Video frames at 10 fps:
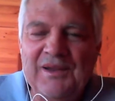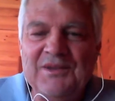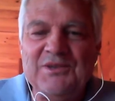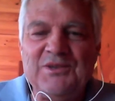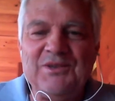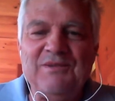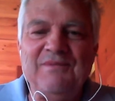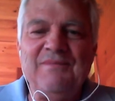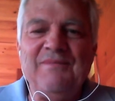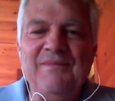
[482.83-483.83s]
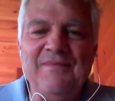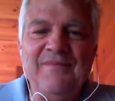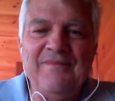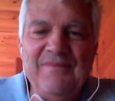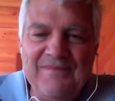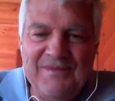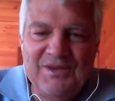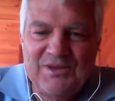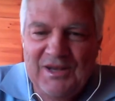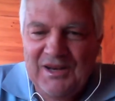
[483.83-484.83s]
is
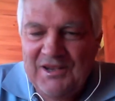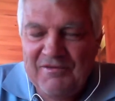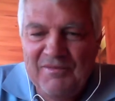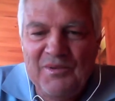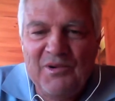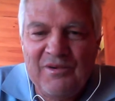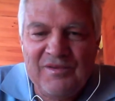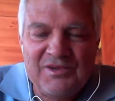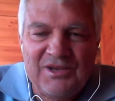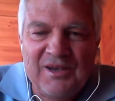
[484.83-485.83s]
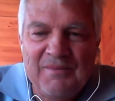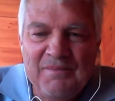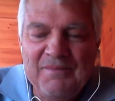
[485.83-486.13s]
just going to give them more of the same.